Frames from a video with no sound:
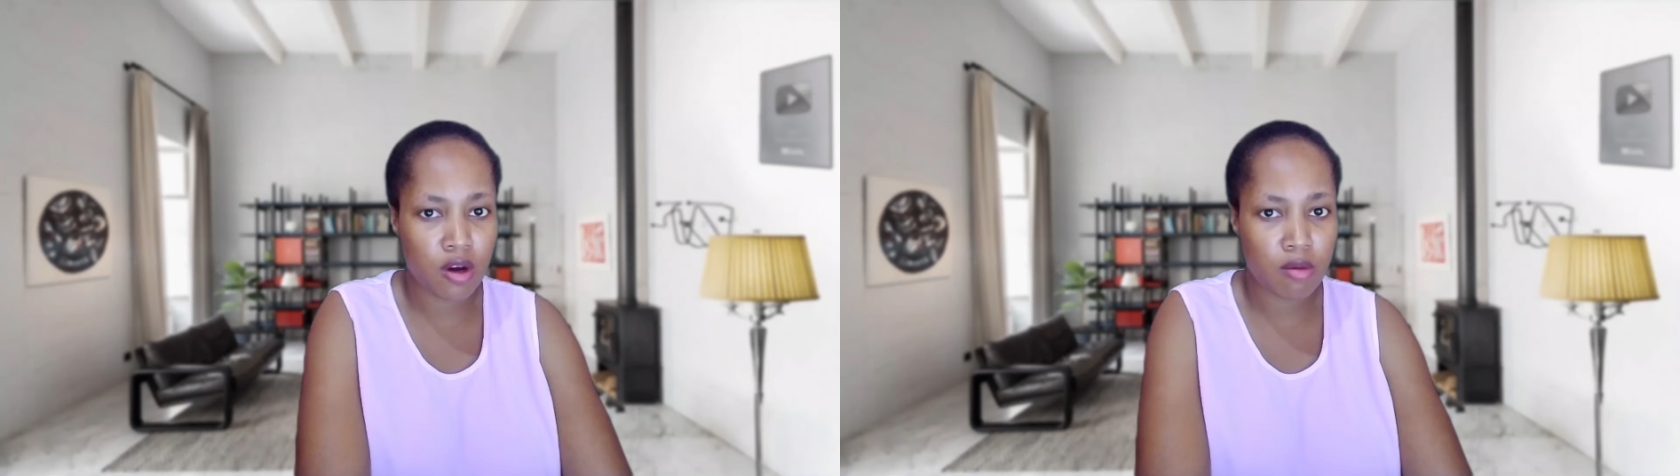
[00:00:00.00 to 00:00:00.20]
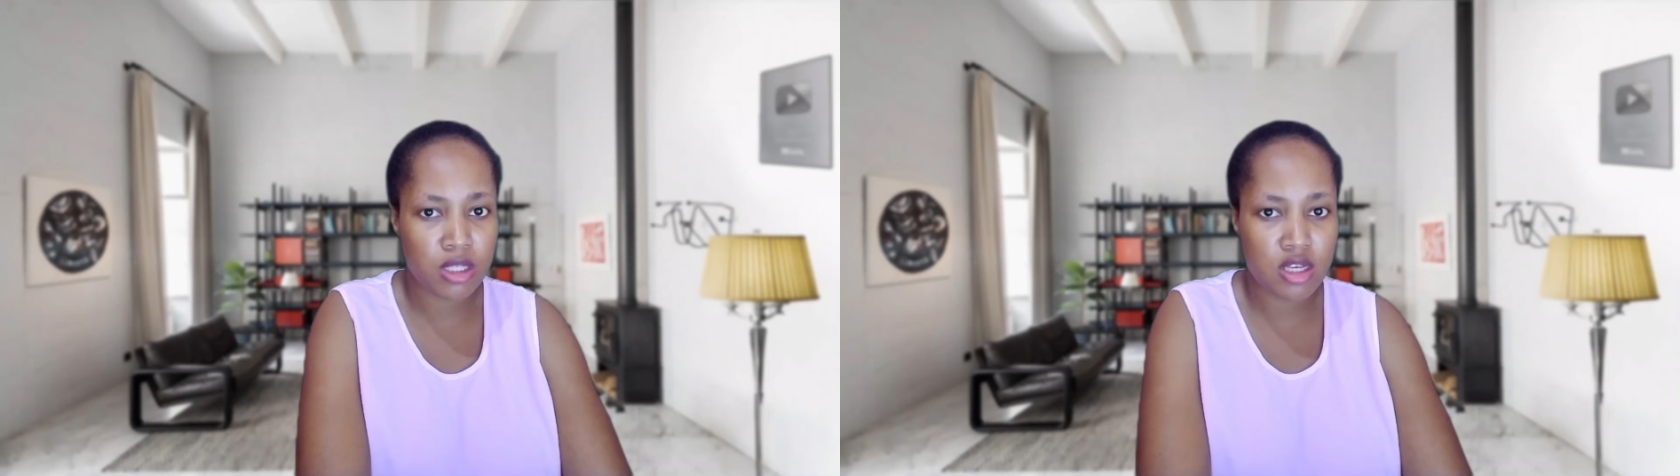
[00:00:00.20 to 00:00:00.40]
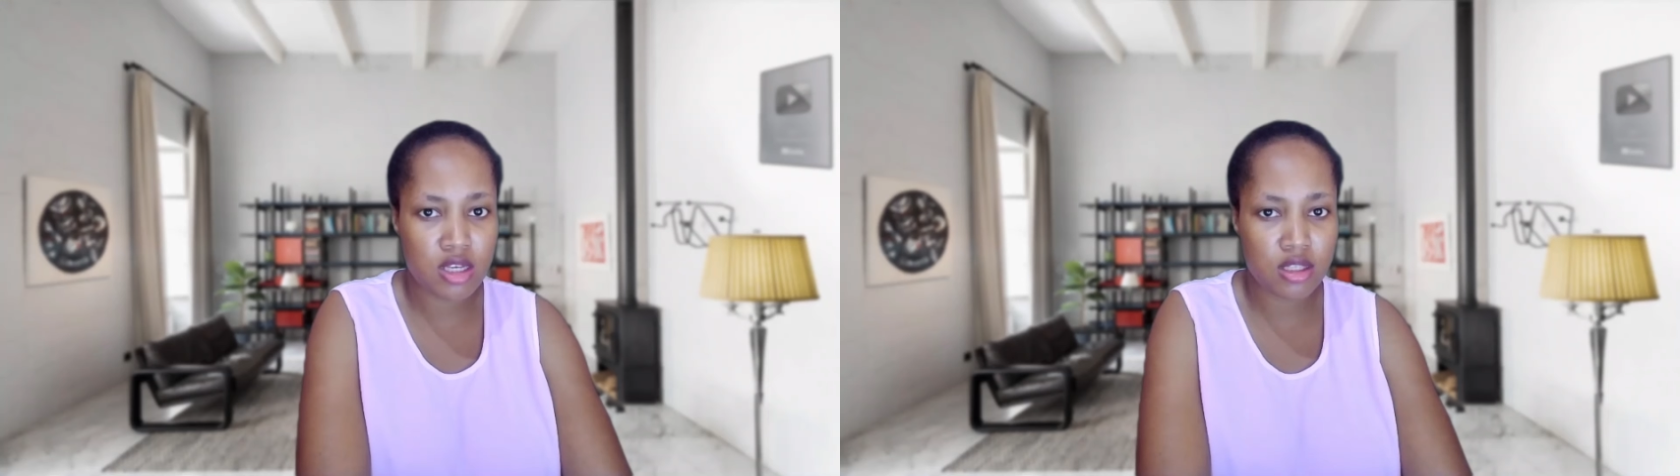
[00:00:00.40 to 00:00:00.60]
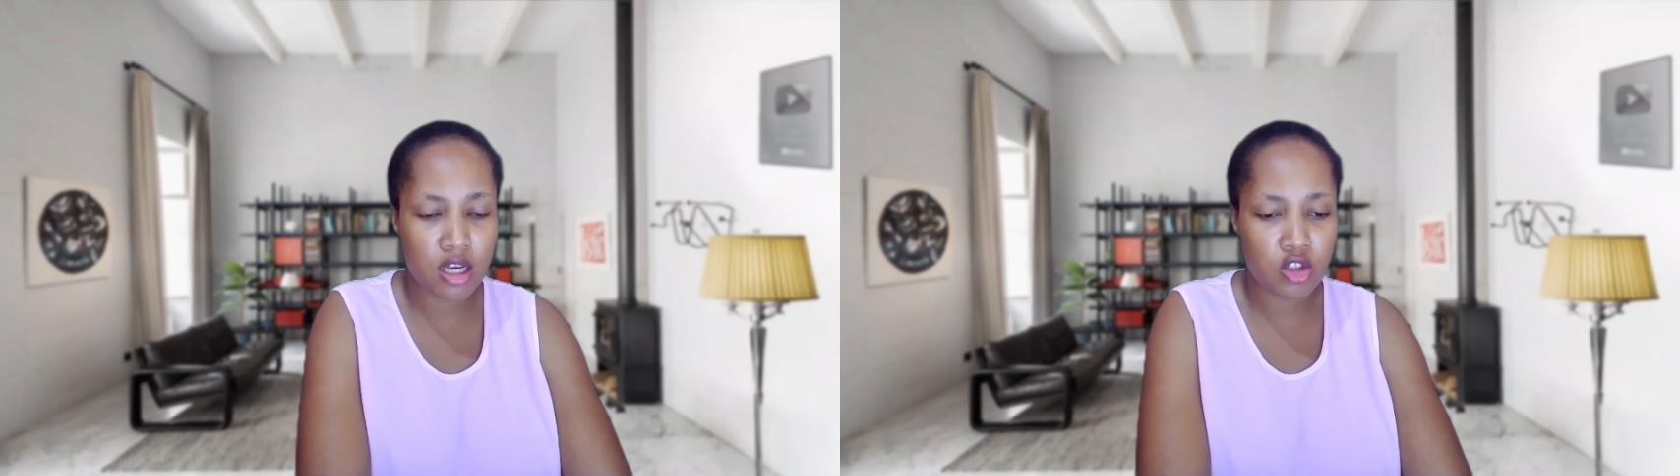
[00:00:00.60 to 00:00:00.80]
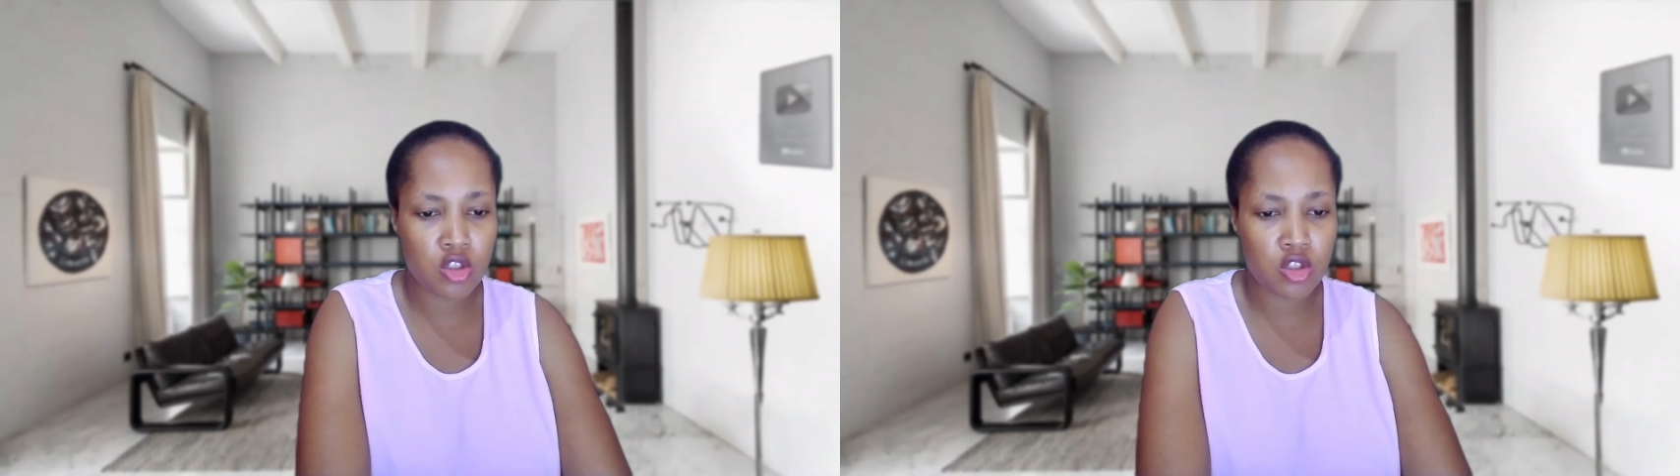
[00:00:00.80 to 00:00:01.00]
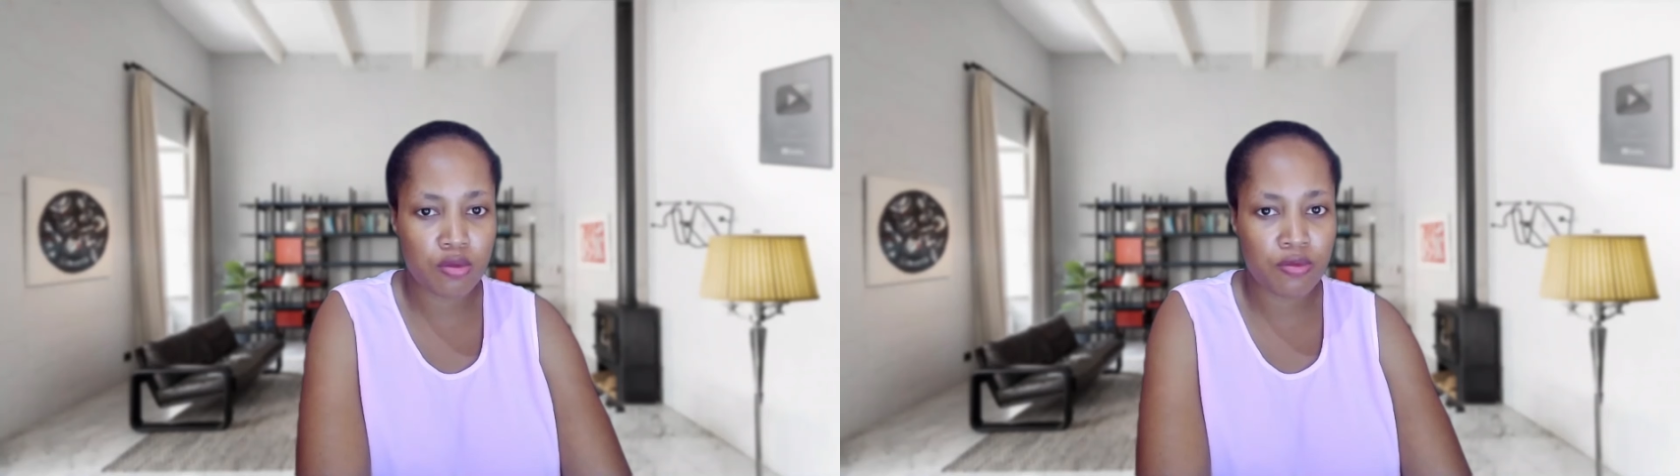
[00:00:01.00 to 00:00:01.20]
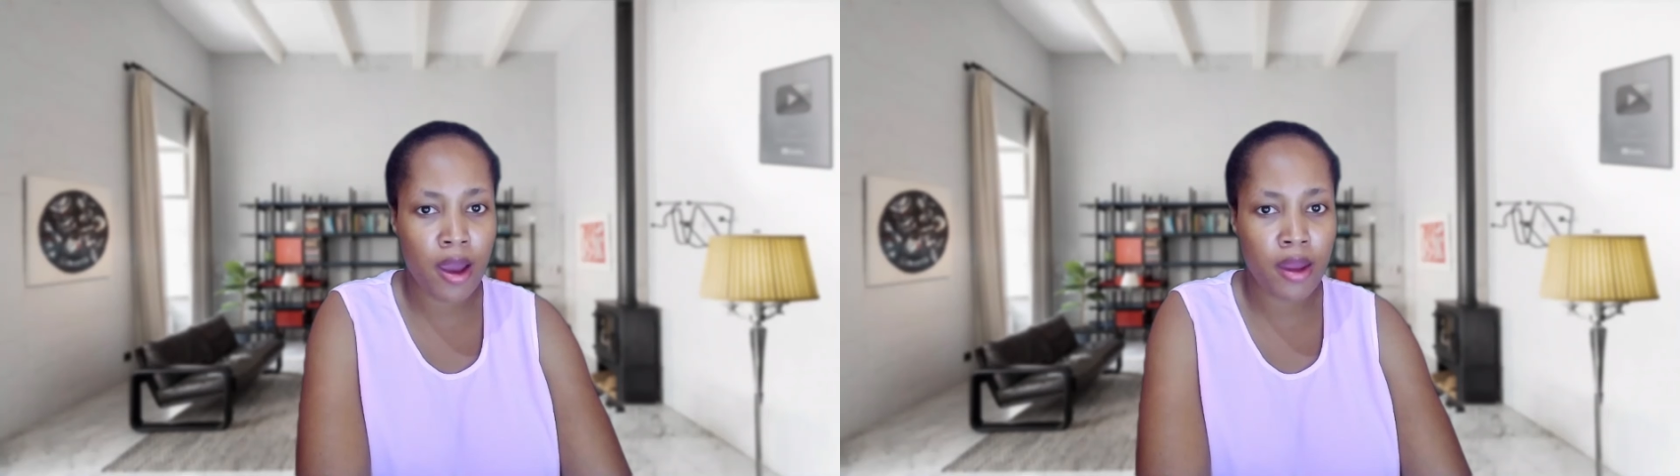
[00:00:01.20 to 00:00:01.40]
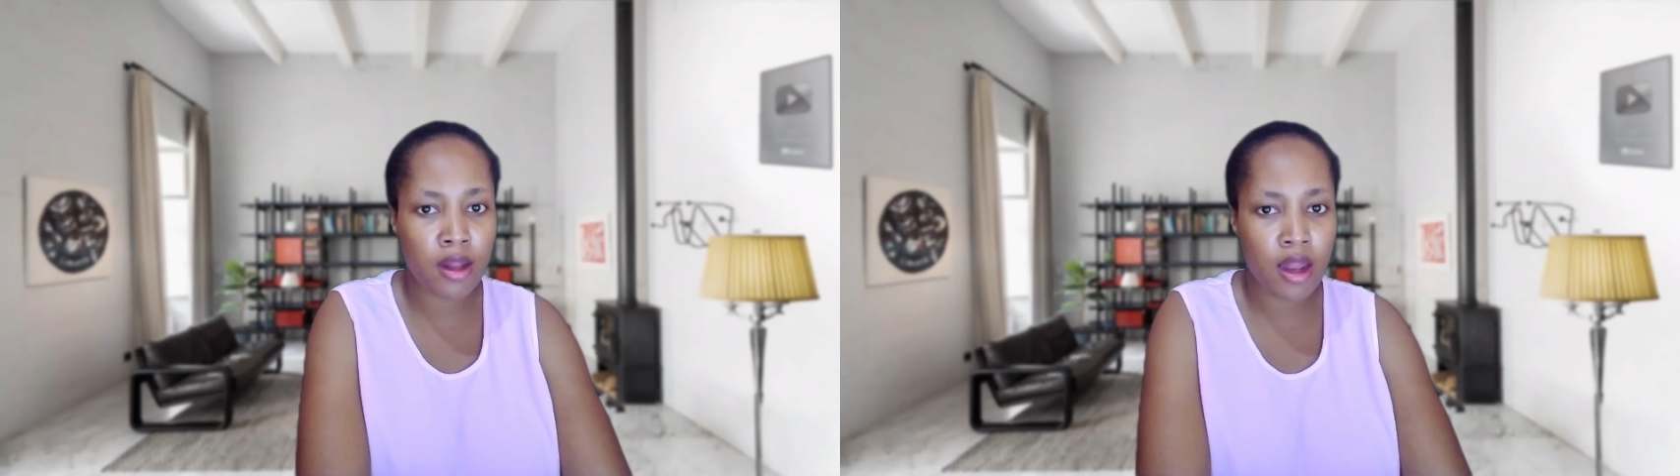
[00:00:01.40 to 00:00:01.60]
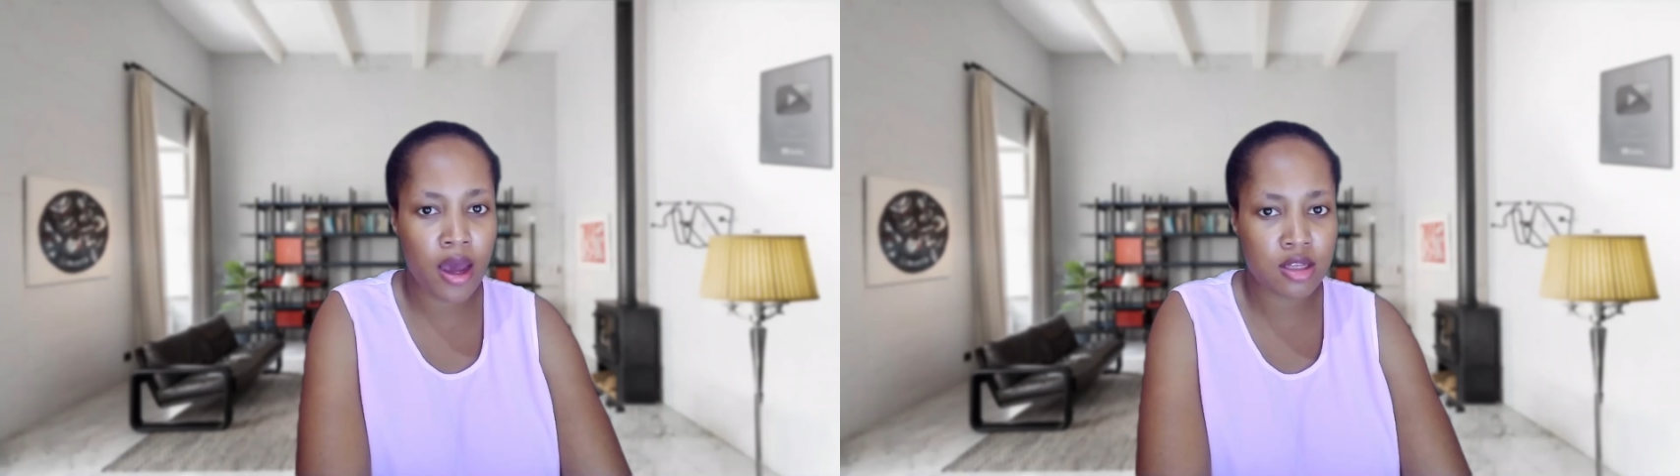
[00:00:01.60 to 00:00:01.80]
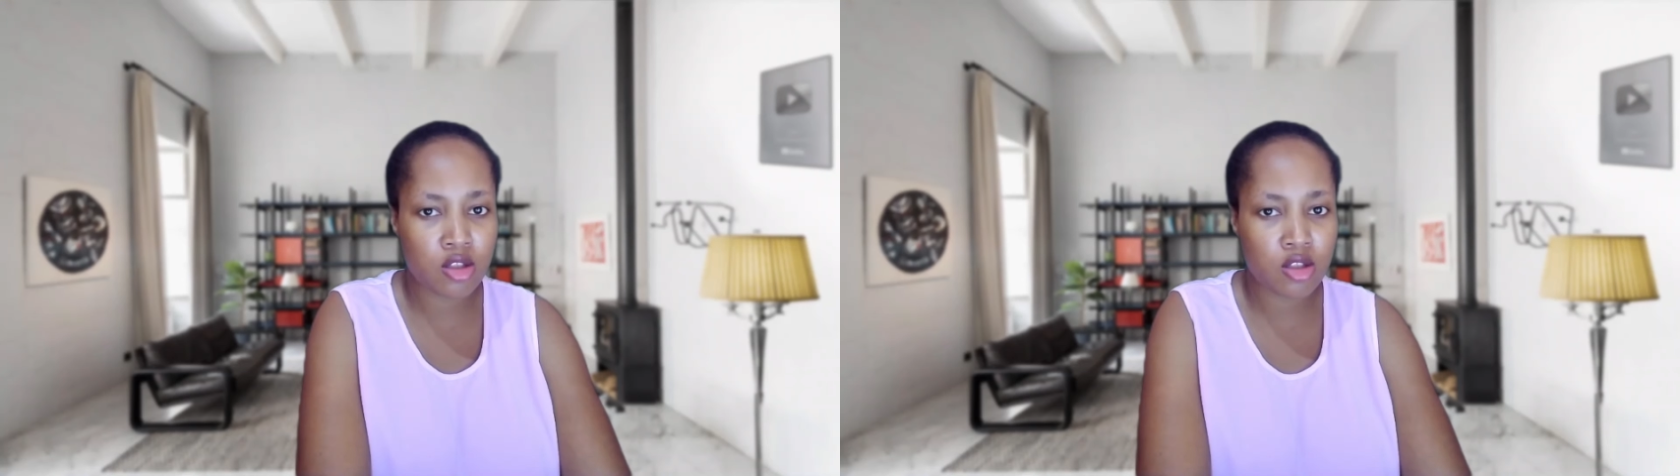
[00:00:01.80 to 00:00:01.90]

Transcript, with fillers: Committee session to finalize